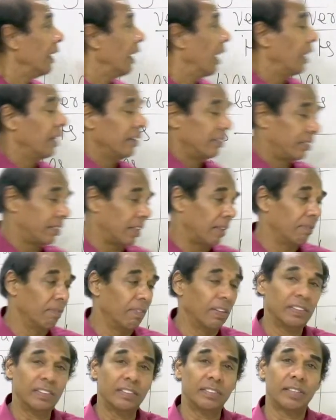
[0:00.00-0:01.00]

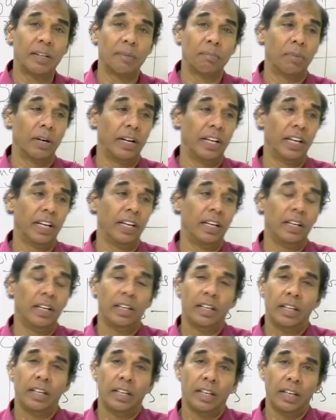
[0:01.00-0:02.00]
Someone, somebody,
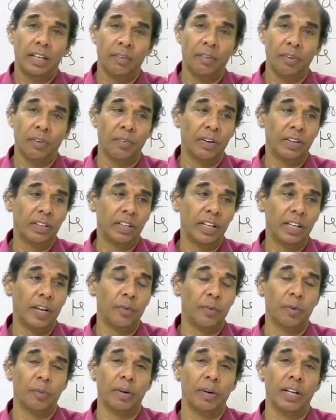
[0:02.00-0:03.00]
everyone,
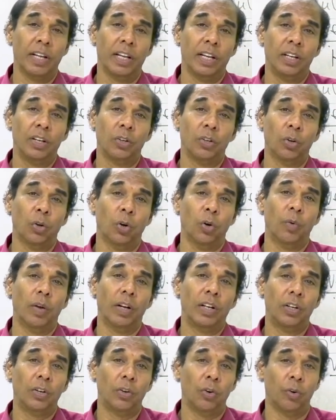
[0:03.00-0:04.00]
everybody, no
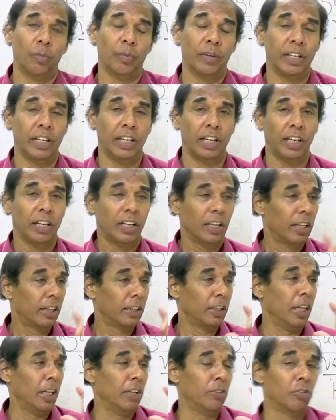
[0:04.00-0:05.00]
one, nobody.
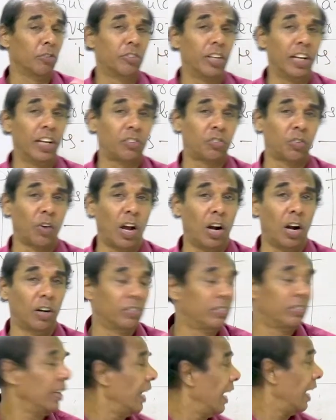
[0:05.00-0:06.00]
These 6
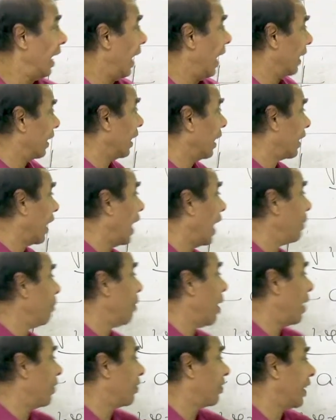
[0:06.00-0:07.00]
words at the time
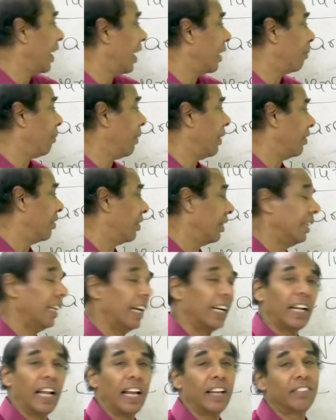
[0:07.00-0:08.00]
of statements, they
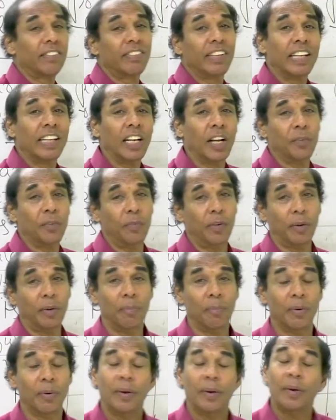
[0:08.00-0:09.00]
take singular verb.
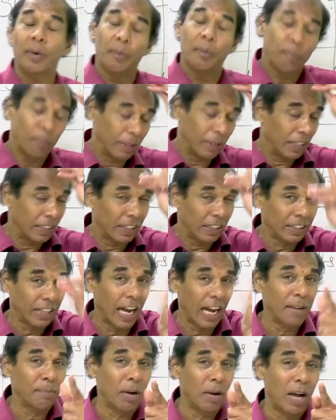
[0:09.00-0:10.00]
But at the
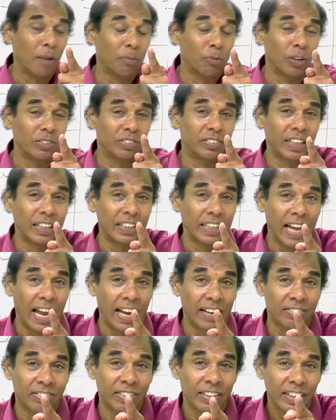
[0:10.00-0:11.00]
time of question
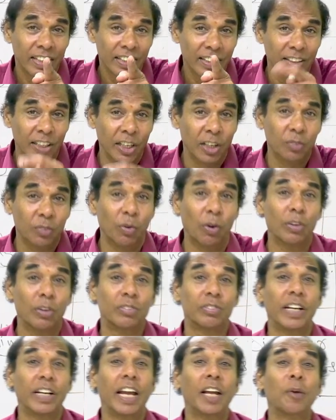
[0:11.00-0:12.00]
tags, these words
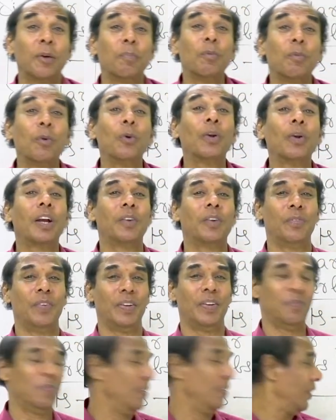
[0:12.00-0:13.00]
take plural verb.
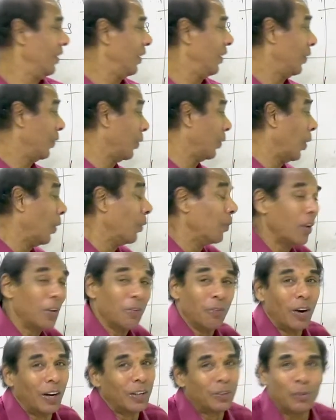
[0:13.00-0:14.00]
Now we
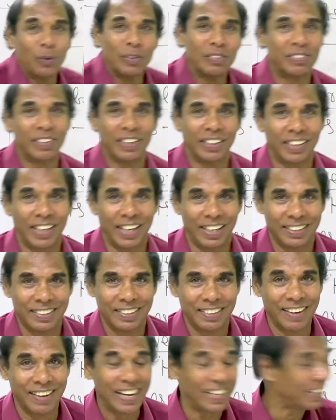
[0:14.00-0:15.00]
want question tag,
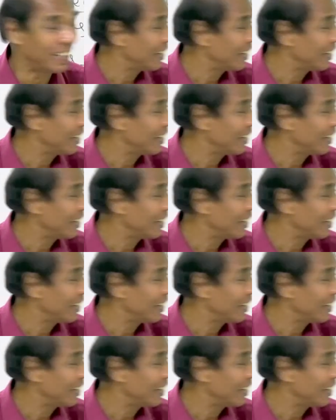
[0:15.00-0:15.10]
right?